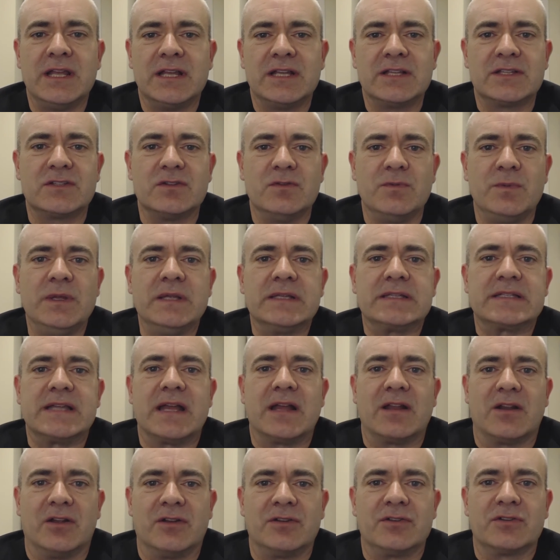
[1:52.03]
Assuming it's
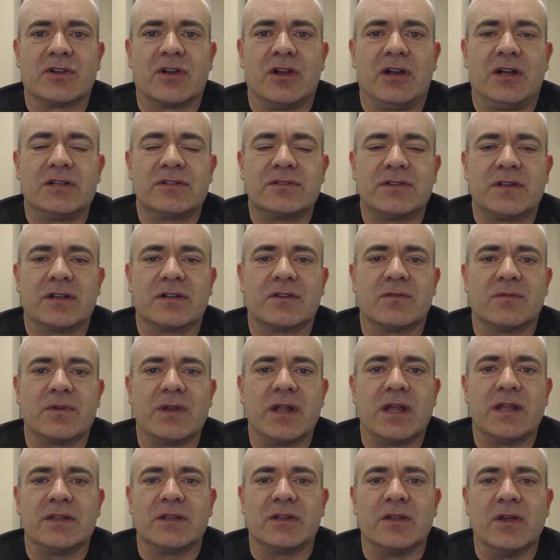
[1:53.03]
not under contract or
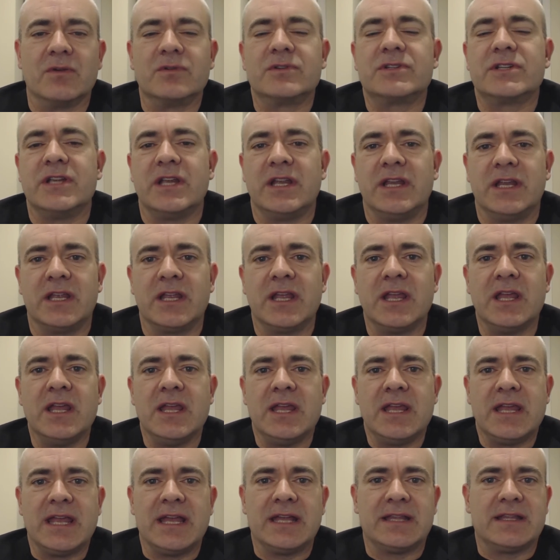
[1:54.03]
not negotiating
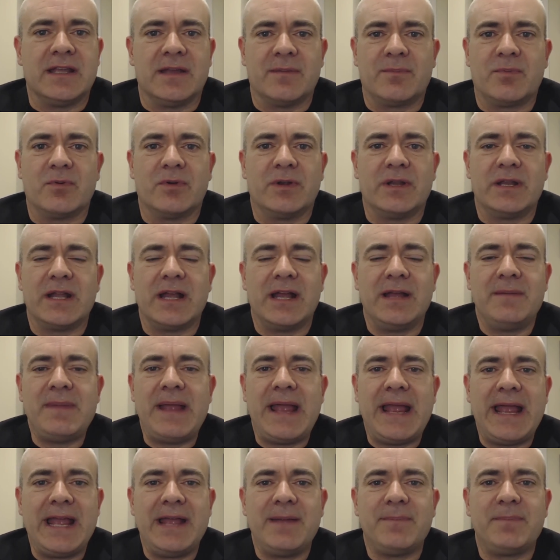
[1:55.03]
at that point, I'm
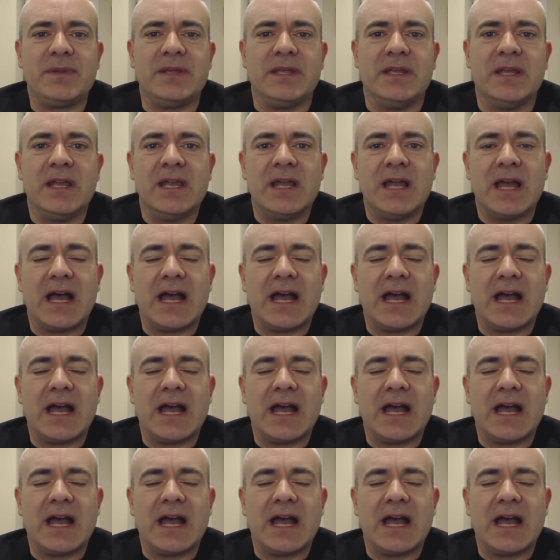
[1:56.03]
happy.